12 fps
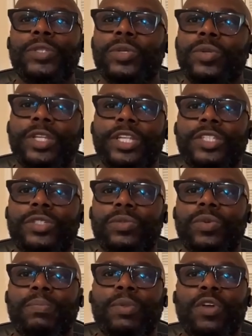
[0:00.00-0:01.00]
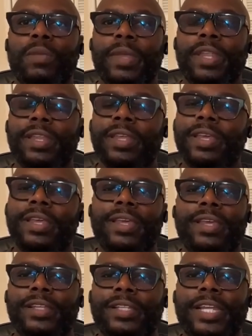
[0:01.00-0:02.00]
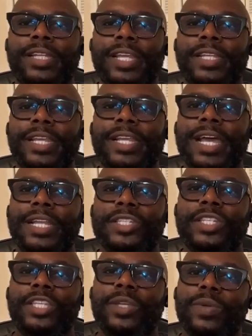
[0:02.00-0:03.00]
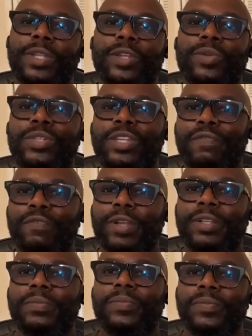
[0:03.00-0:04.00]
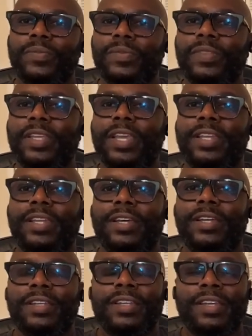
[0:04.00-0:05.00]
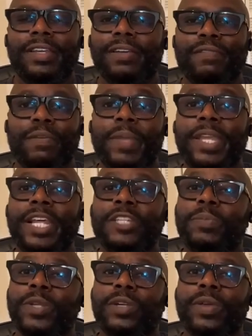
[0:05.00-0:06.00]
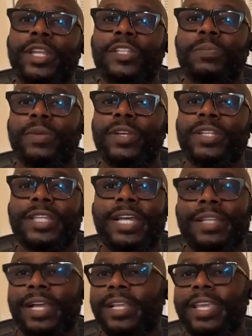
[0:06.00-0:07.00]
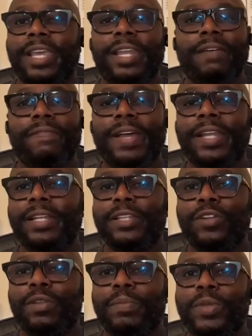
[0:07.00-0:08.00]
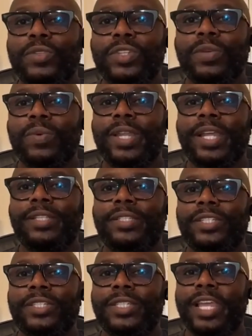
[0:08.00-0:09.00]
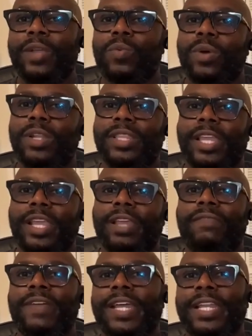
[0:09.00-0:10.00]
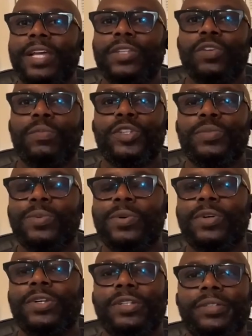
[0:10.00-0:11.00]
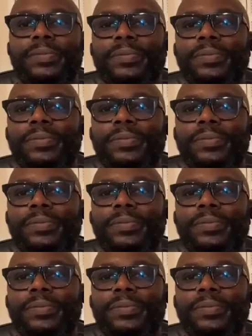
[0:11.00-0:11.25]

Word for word: opportunities to employment they they, they kind of see you a little different. And uh, for me, that's been a great experience. I, again, I find it a little amusing when they just think one thing and find out so much more.